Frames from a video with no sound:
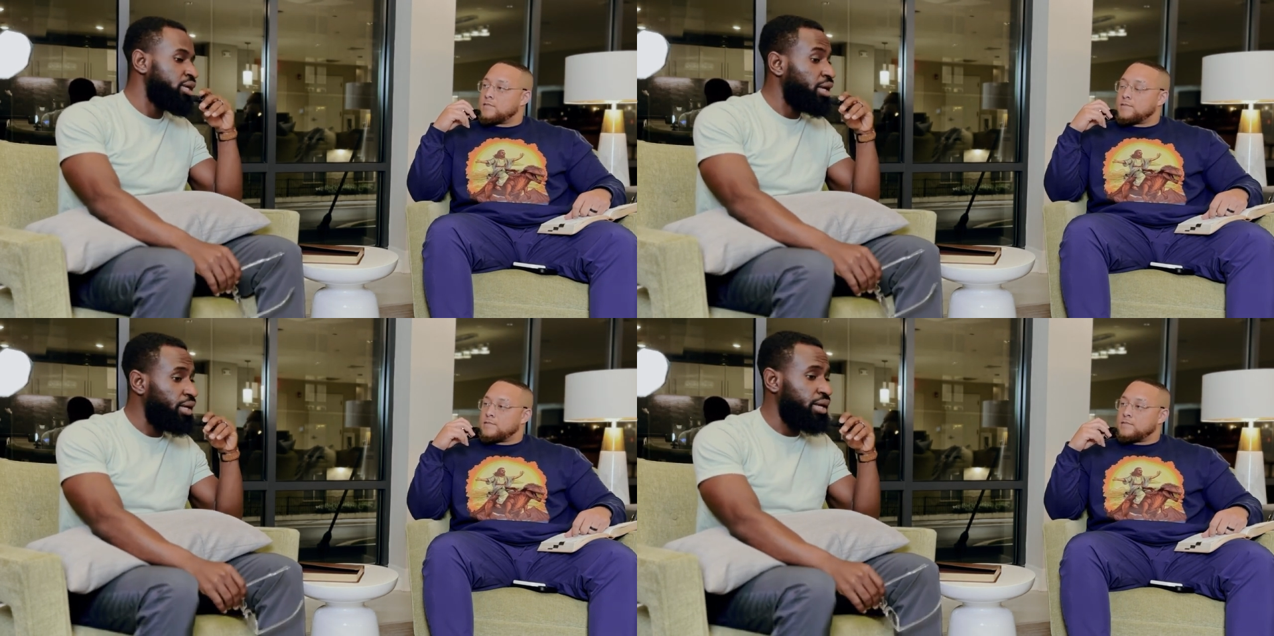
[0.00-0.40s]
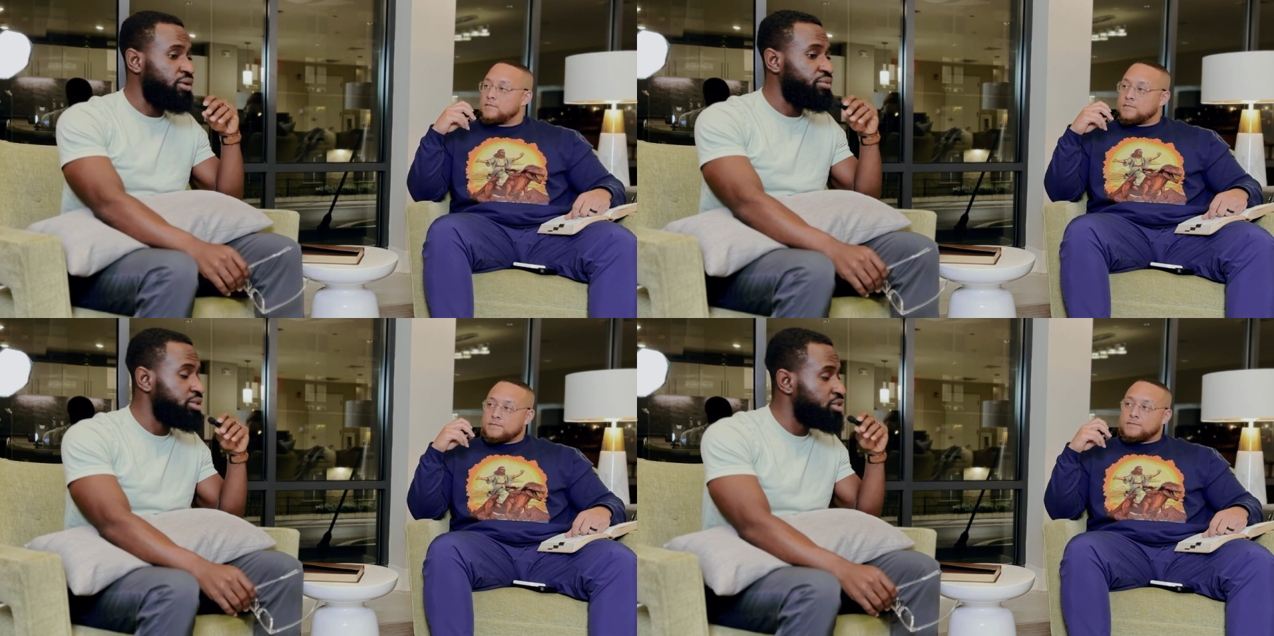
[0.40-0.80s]
Speaker 1: hey, I
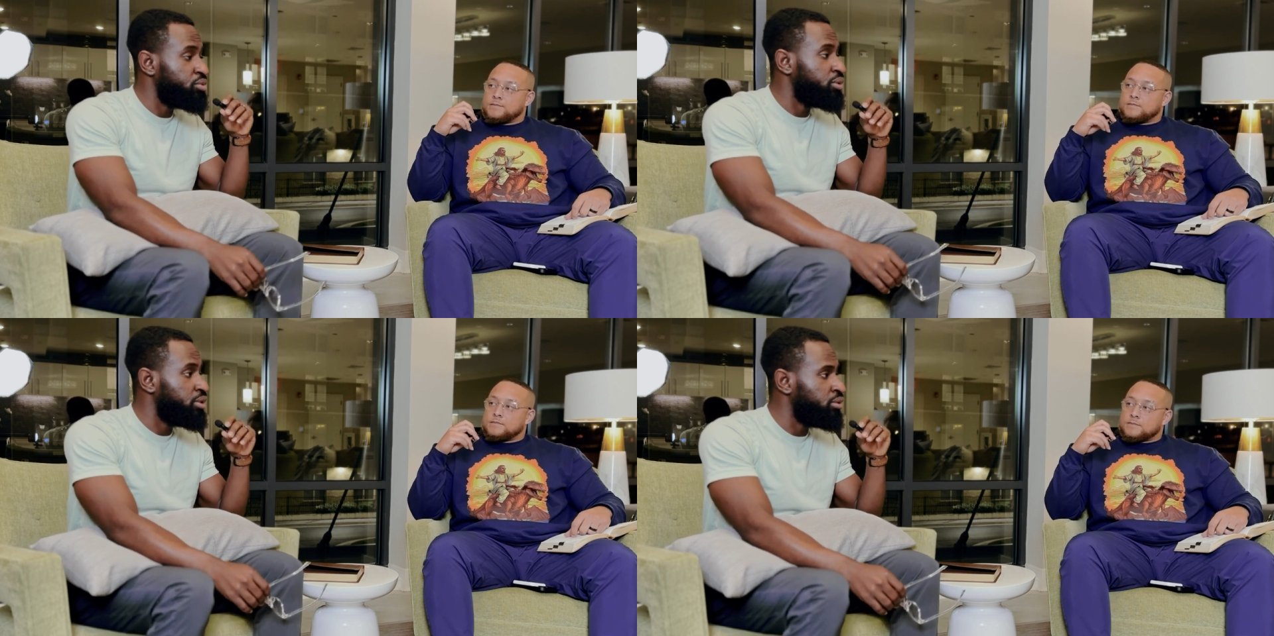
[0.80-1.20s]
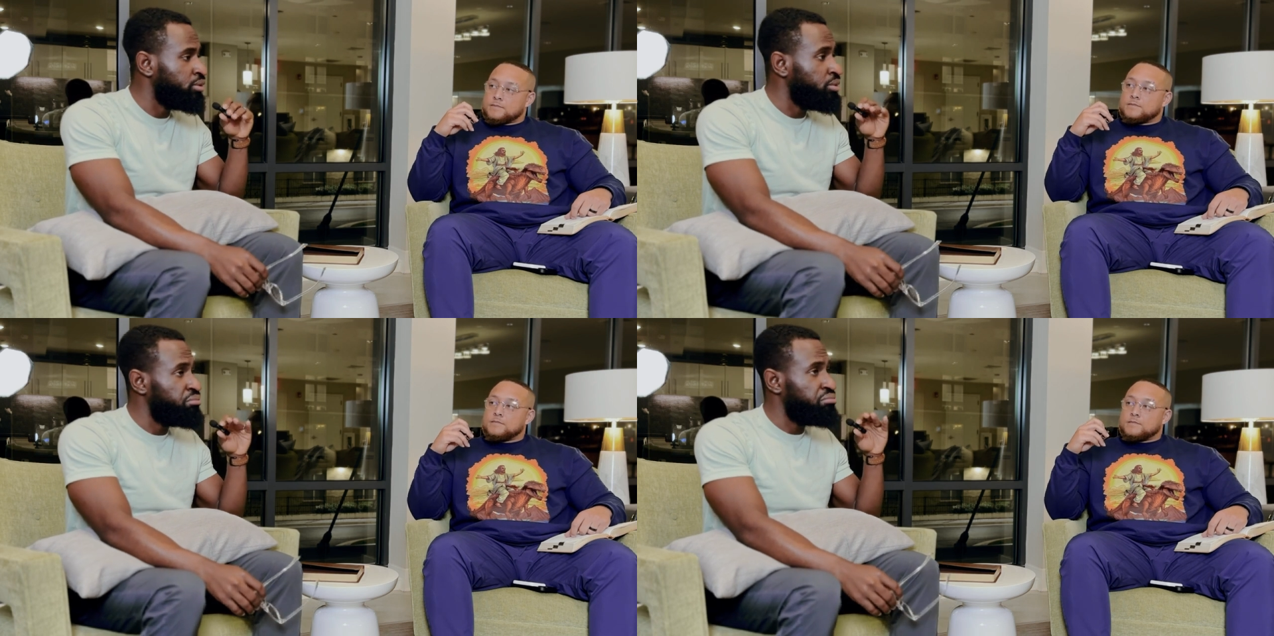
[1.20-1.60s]
really just want to
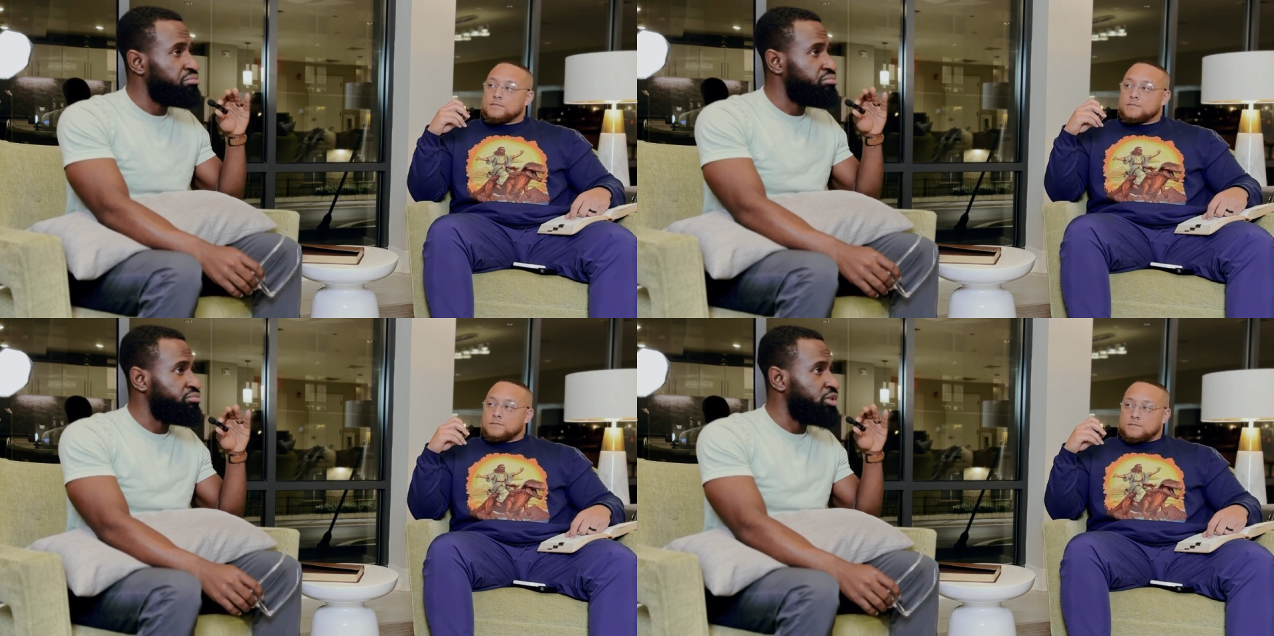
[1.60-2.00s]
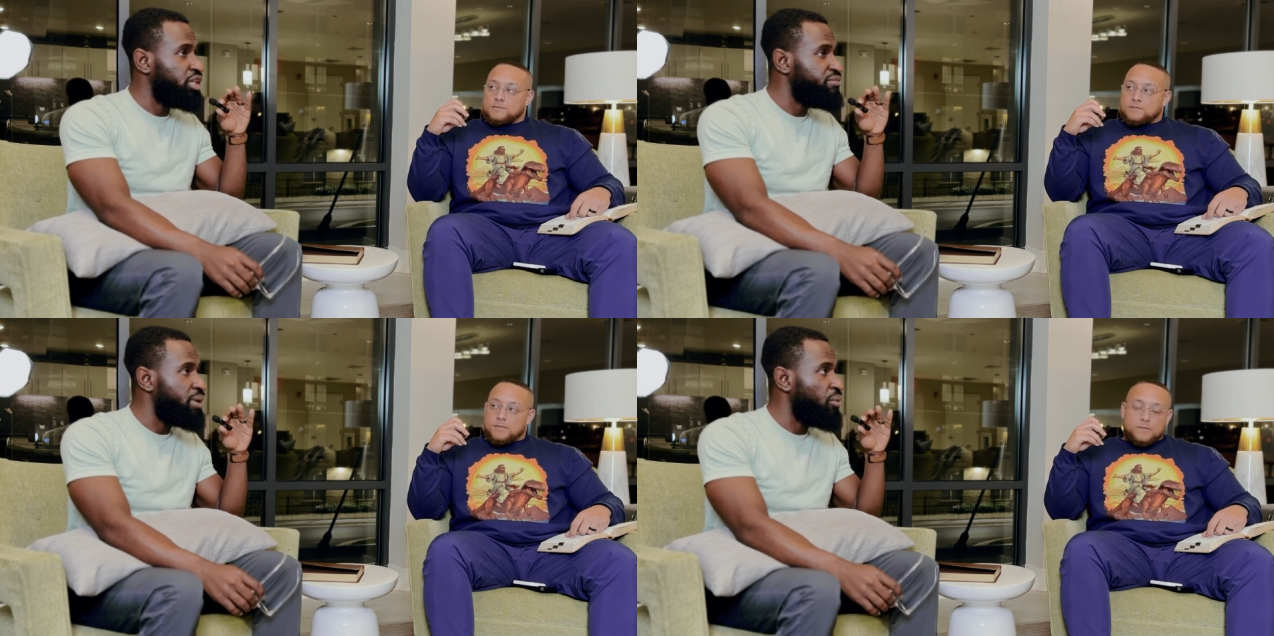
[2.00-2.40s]

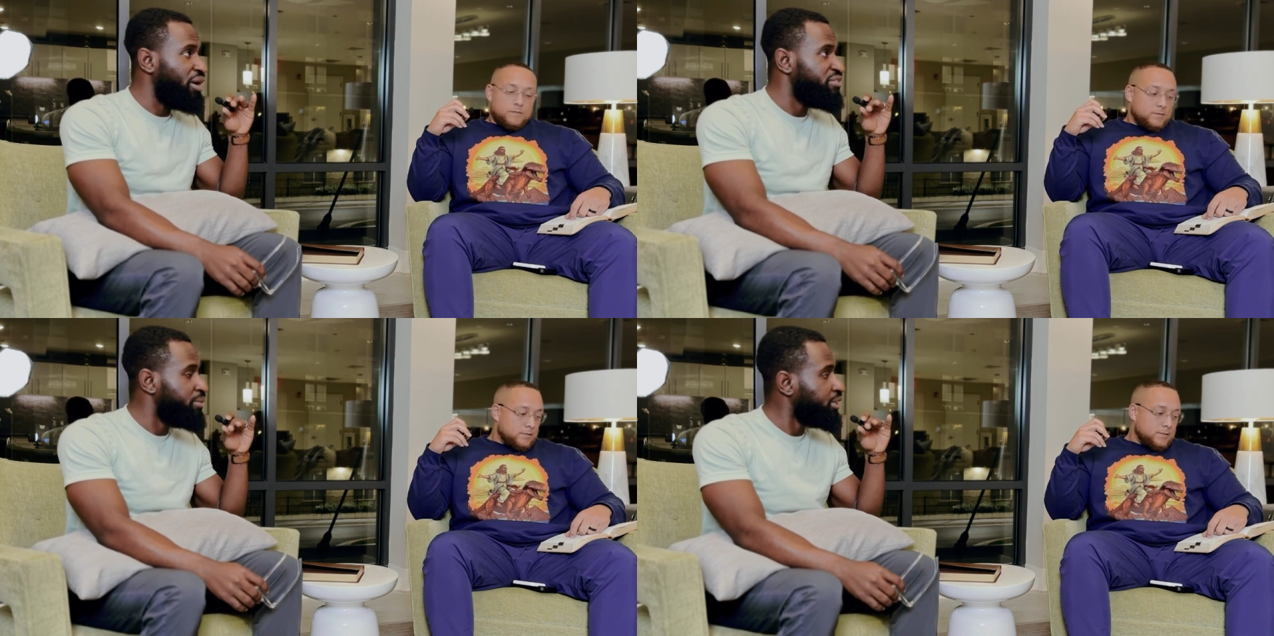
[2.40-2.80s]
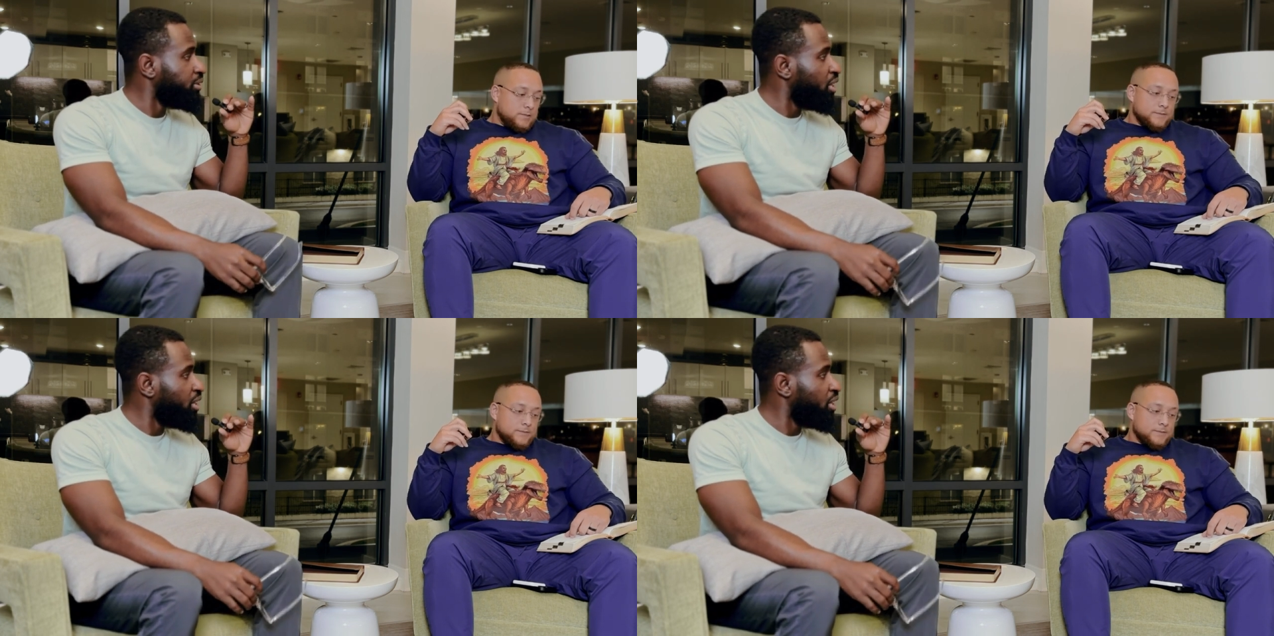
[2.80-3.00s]
love my wife better.